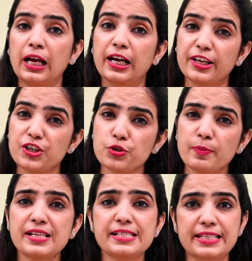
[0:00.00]

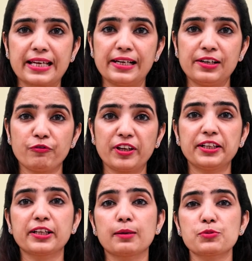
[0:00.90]
Karishma is skilled when
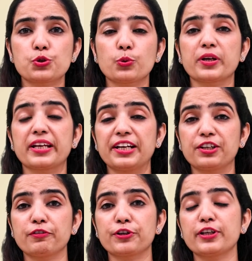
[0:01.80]
it comes to
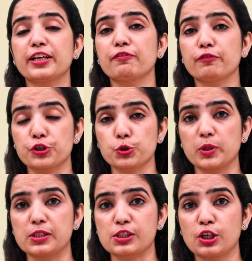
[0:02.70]
creativity and
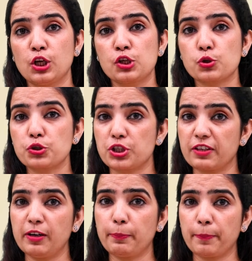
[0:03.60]
visuals. So she
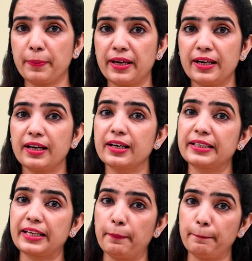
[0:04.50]
will prepare a
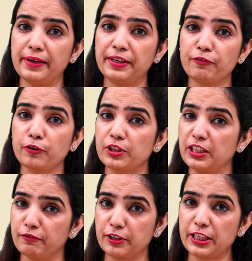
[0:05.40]
template for the
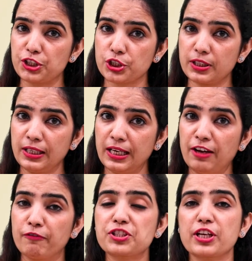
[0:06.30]
invitation
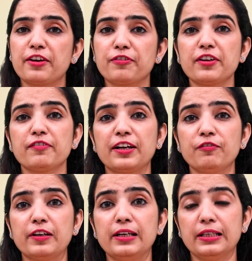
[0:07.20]
which
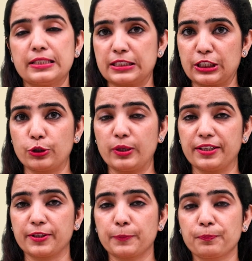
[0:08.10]
everyone will
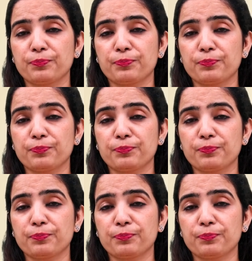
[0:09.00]
circulate.